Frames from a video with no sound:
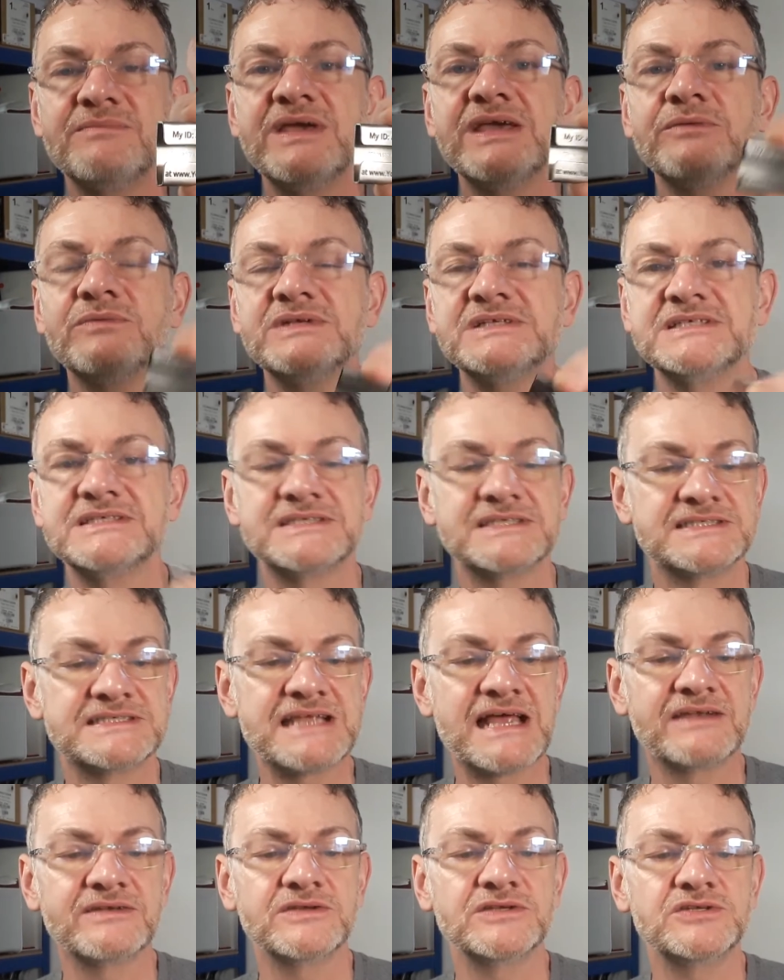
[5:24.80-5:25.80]
which is a
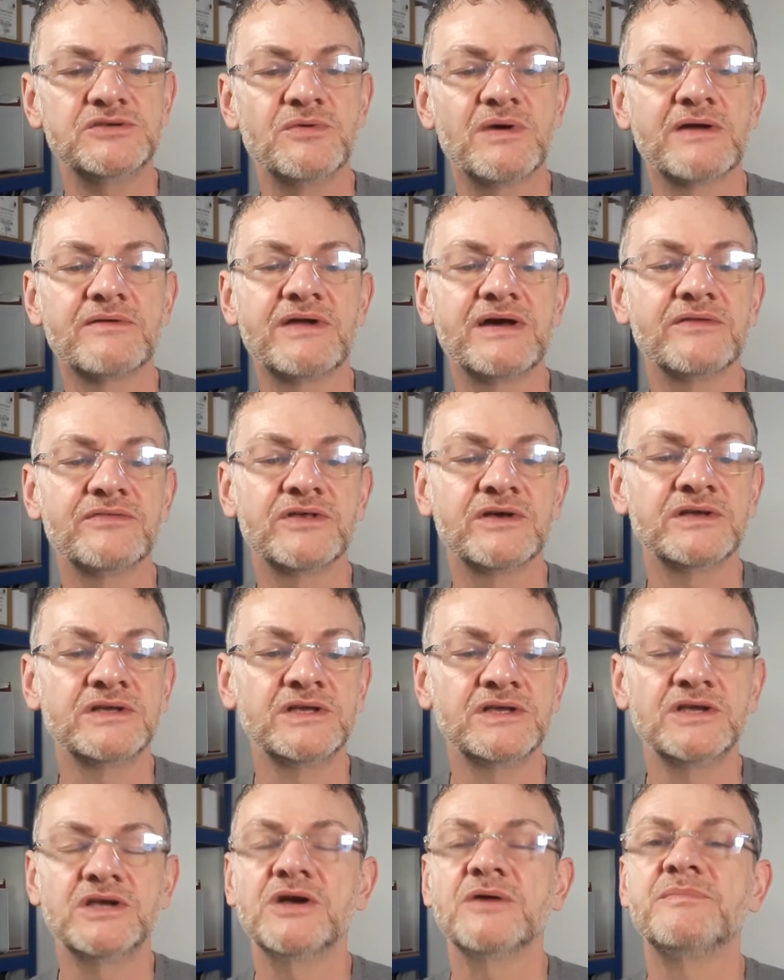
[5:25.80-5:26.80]
standard URL that
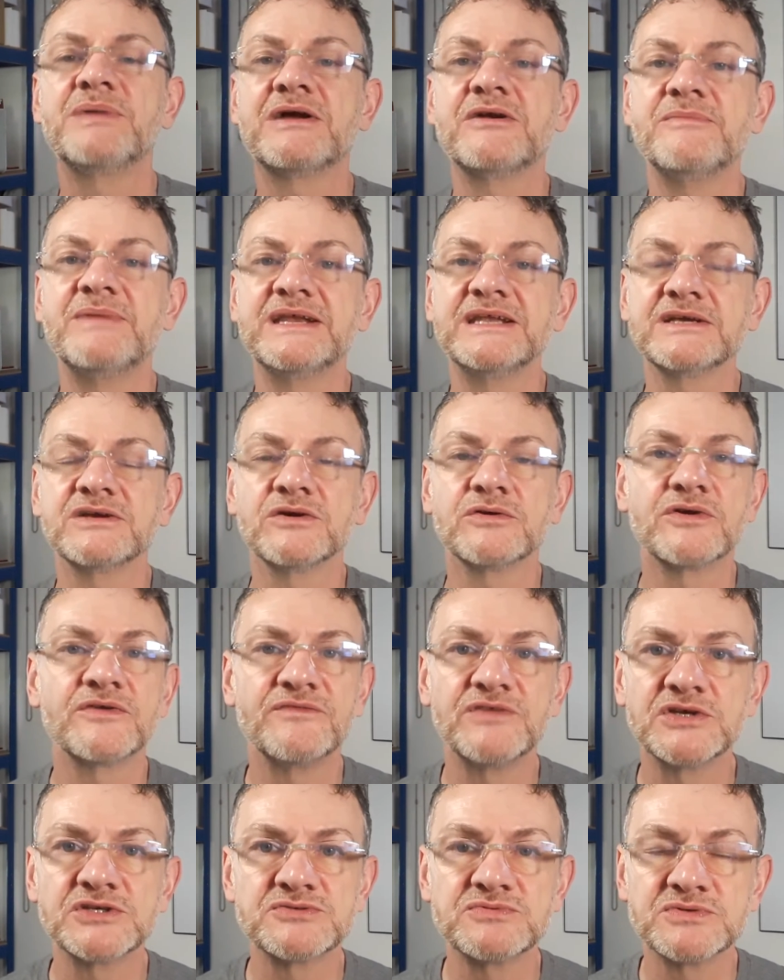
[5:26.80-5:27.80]
a paramedic or a
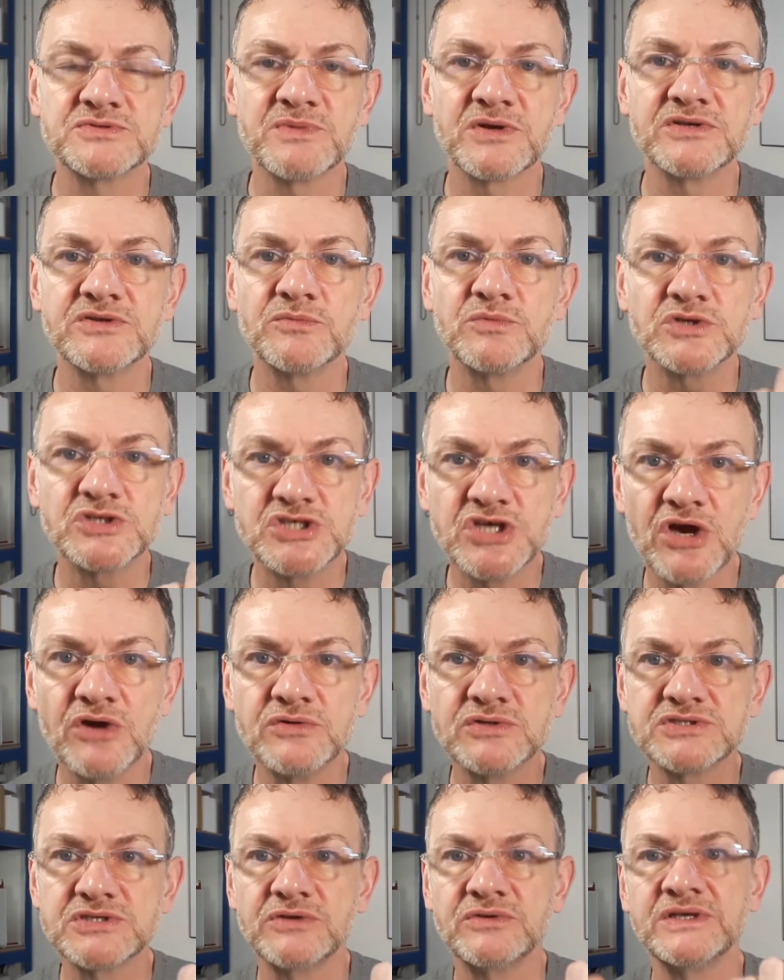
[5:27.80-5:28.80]
first responder would go
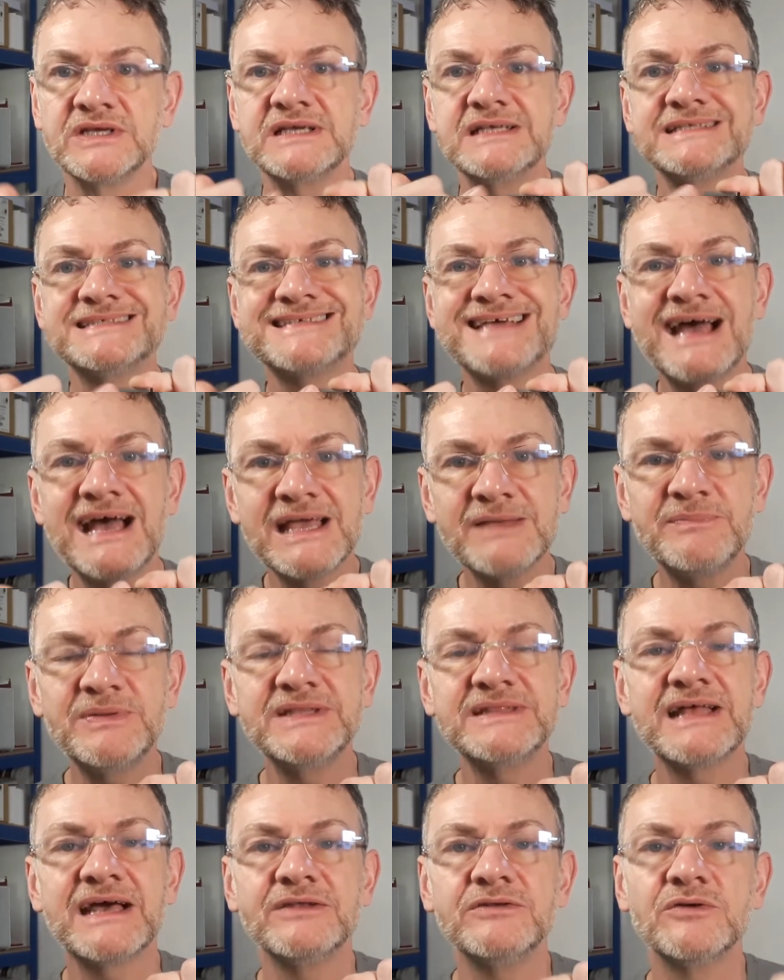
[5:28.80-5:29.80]
to. Type
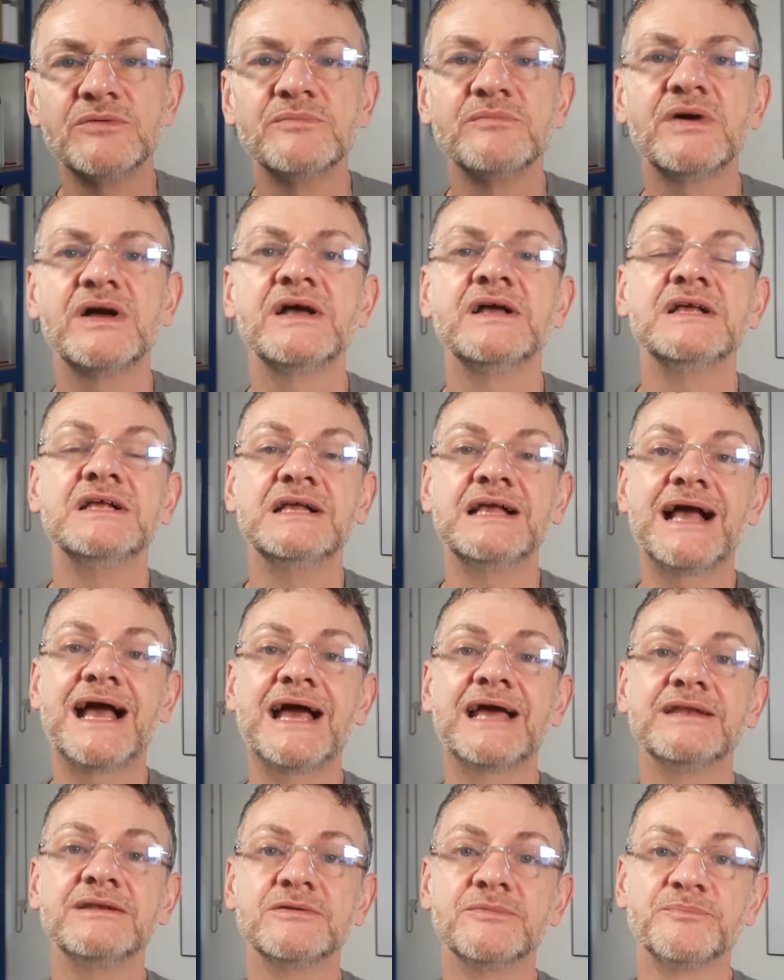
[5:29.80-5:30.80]
in that number
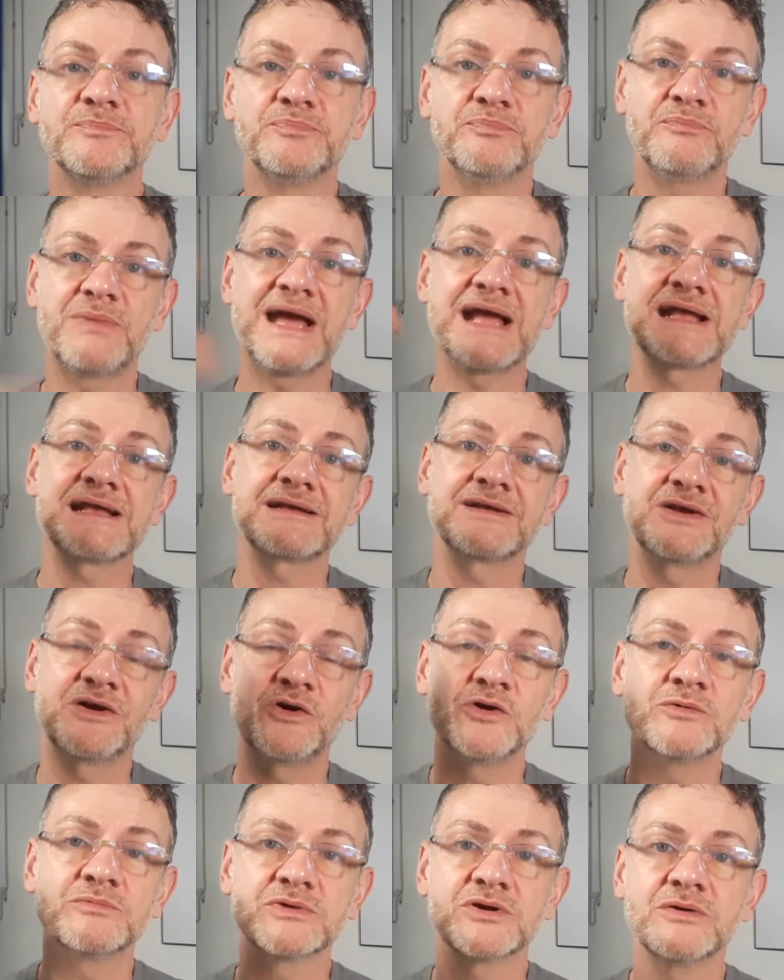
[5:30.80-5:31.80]
and bang,
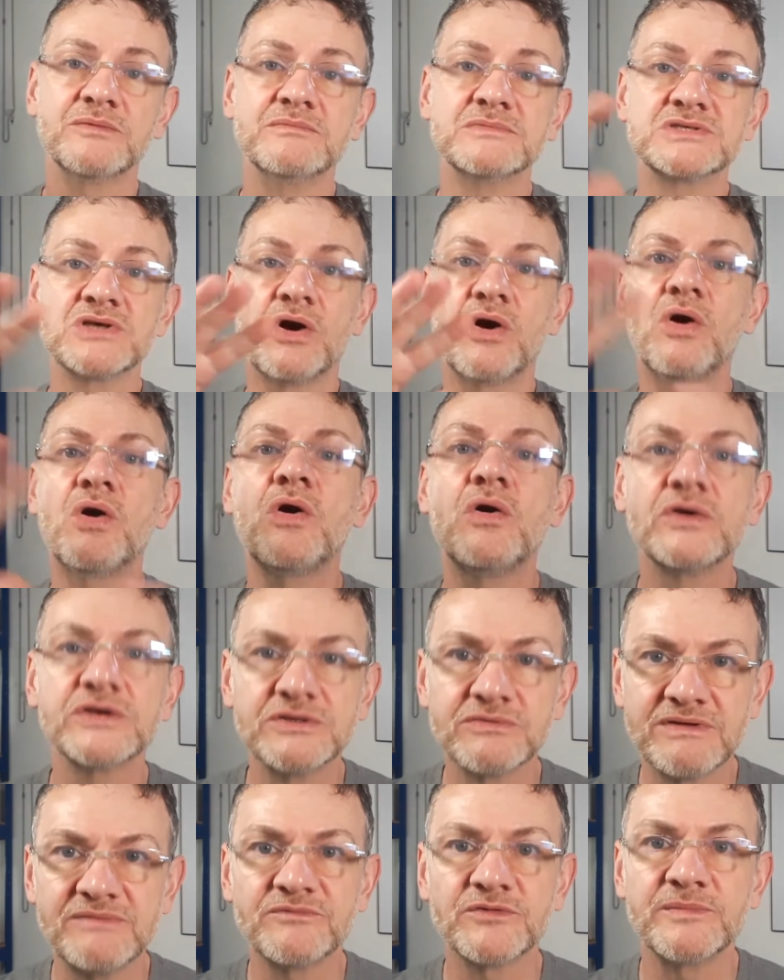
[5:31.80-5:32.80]
up comes all
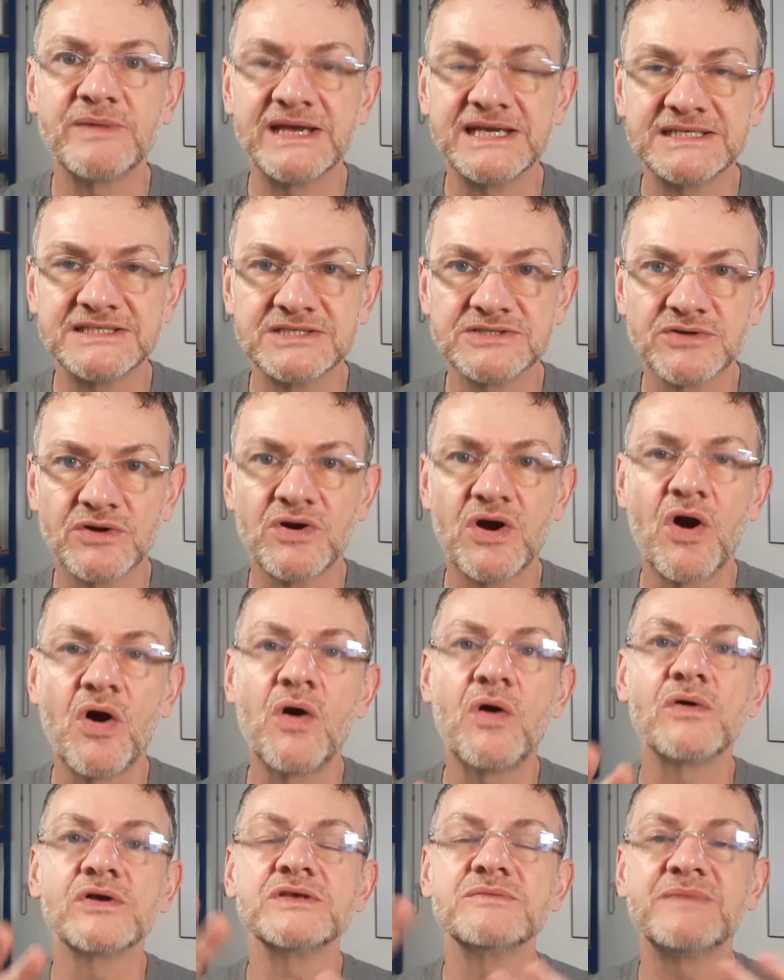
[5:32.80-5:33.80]
your information. So
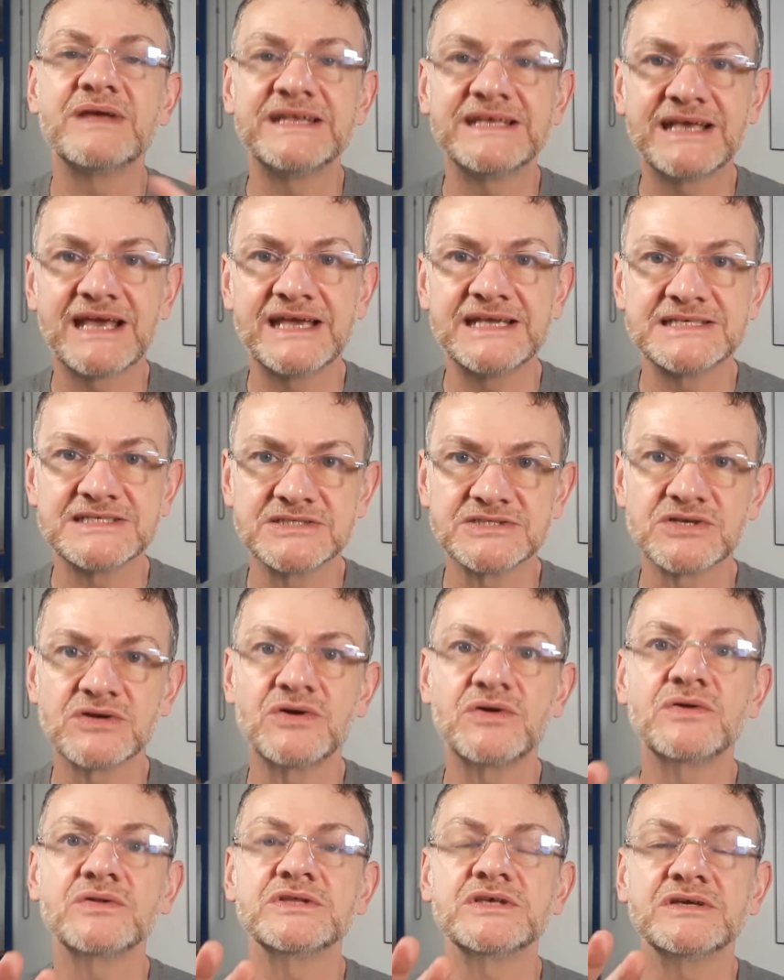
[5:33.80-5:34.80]
all your medications,
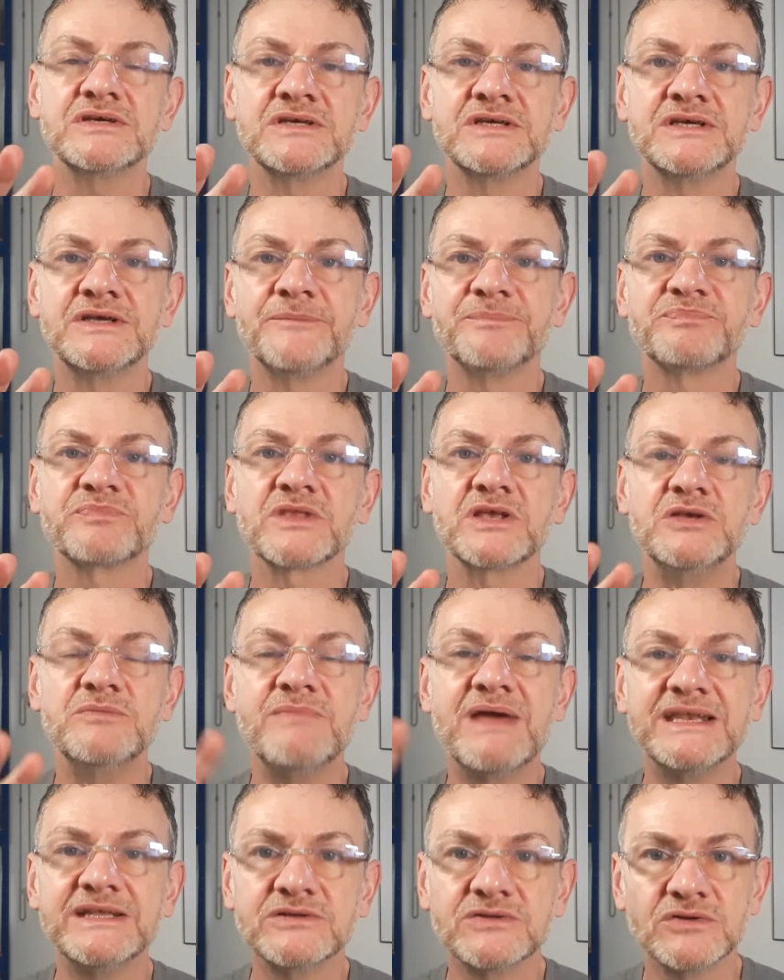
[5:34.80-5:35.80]
all your
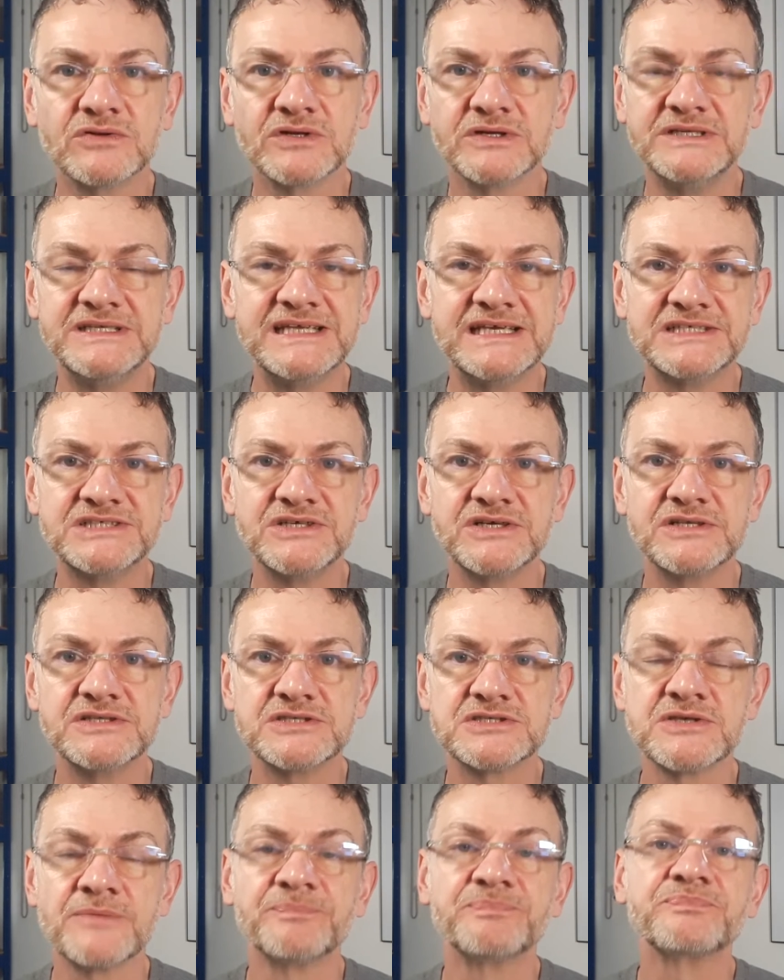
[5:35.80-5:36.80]
medical
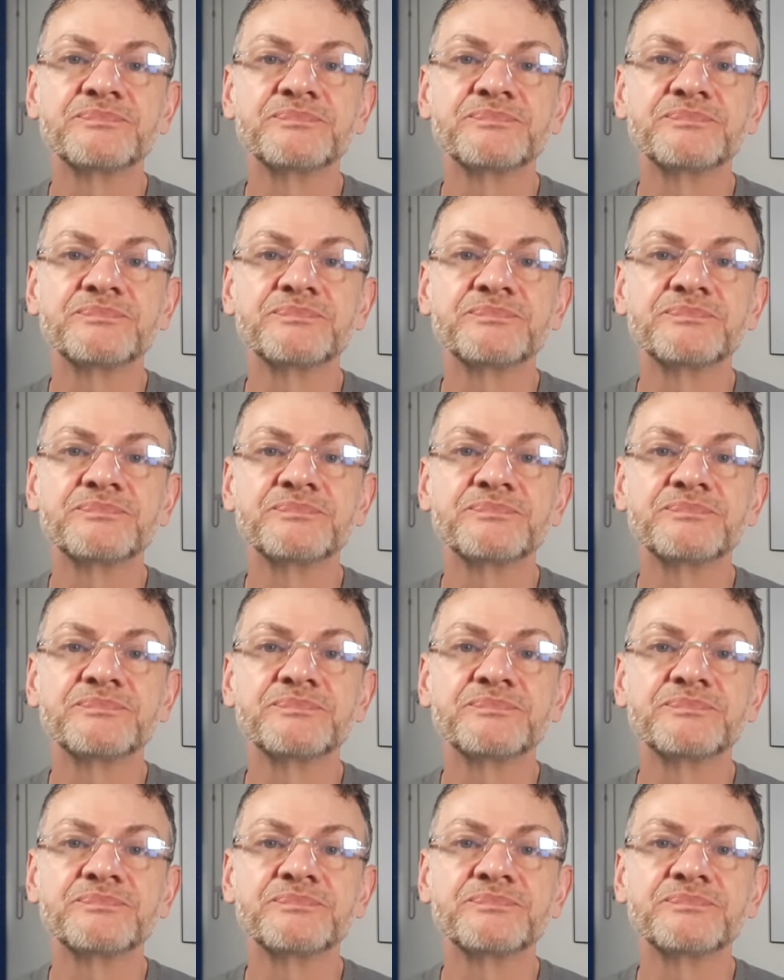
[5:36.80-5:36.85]
conditions,